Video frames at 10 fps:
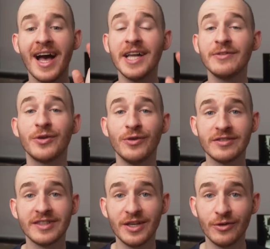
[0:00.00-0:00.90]
And of
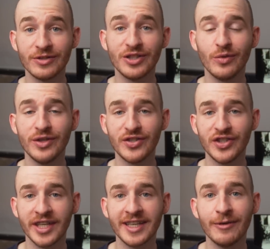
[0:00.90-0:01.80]
course, I also want you to
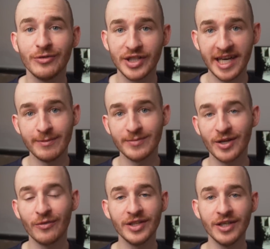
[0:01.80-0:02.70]
check out James
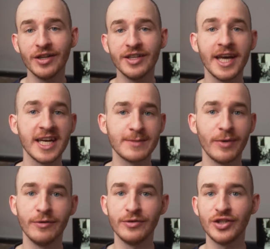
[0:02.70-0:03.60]
on the
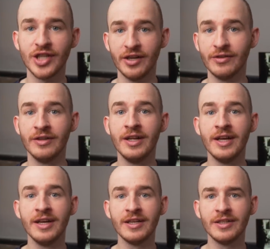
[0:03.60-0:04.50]
Underexposed channel.
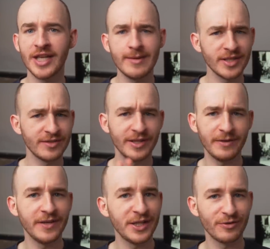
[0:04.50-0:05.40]
James doesn't
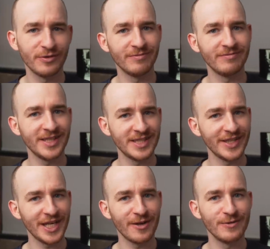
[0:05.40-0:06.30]
really feature on these
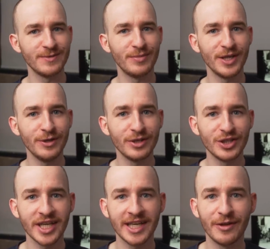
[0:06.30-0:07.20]
videos, but you
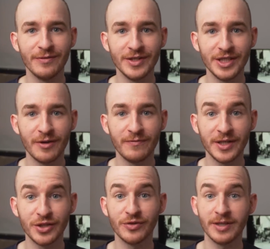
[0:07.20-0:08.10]
can check out the video
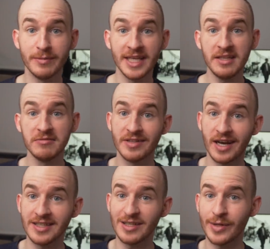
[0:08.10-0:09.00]
featuring me
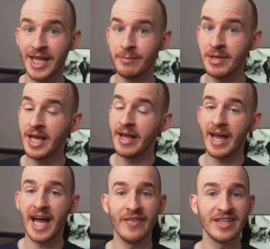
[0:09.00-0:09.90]
that I did with him.
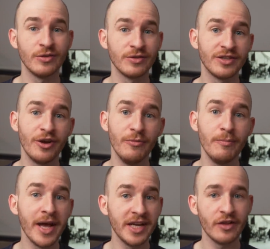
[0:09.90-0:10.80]
And there's also
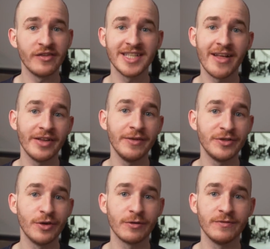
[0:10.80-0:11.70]
many other talented
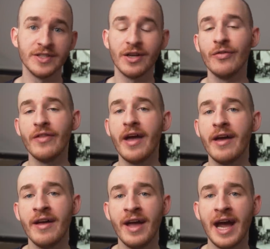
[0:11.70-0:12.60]
photographers on
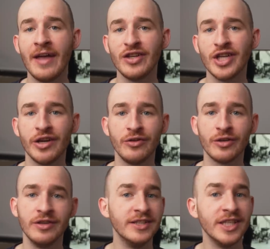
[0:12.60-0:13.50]
there, and the channel
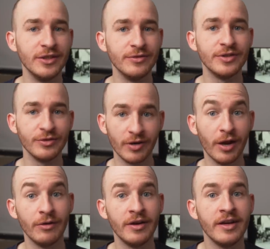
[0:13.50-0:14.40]
continues to
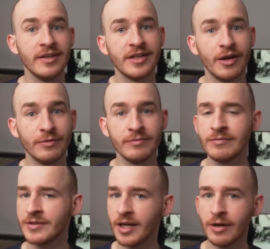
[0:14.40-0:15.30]
grow. So
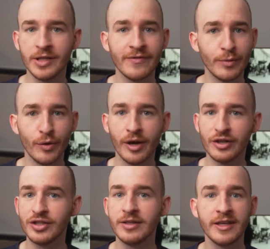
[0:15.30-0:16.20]
go give him a
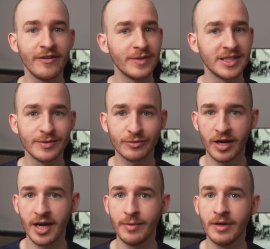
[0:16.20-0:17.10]
watch, give him a
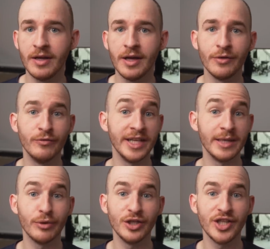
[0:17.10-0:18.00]
subscribe.
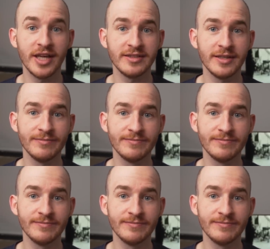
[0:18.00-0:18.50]
Really appreciate it.